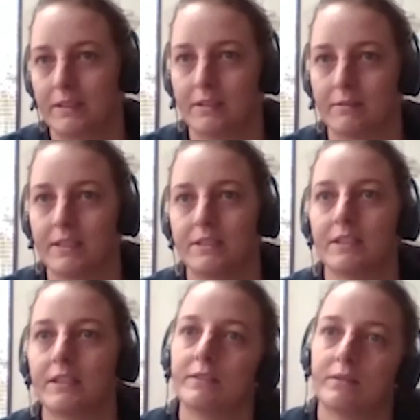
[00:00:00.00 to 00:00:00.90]
correct
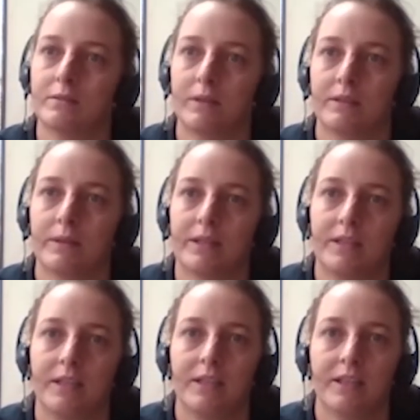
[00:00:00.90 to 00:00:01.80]
it quite
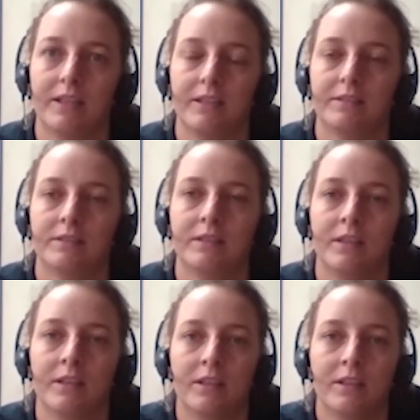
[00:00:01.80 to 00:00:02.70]
quickly and
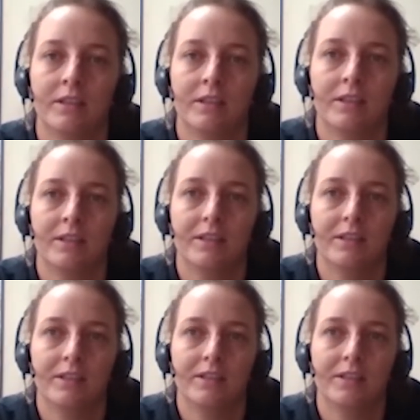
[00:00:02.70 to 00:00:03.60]

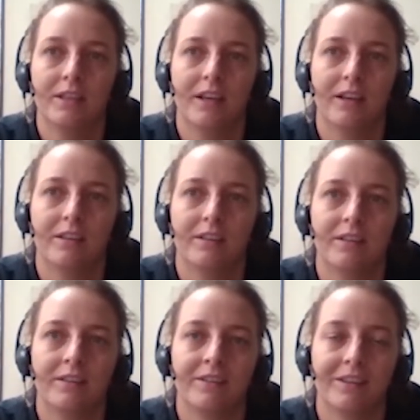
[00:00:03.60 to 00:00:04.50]
yeah
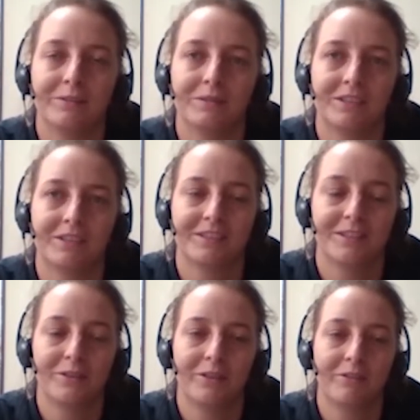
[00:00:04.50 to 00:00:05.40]
hope we just
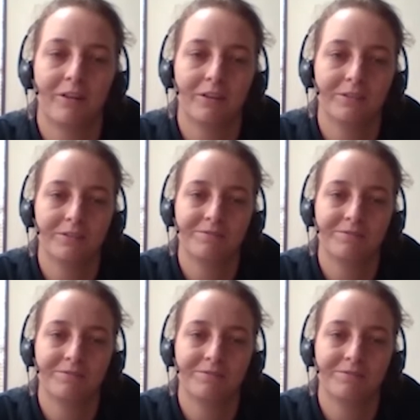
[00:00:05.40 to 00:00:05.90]
continue to grow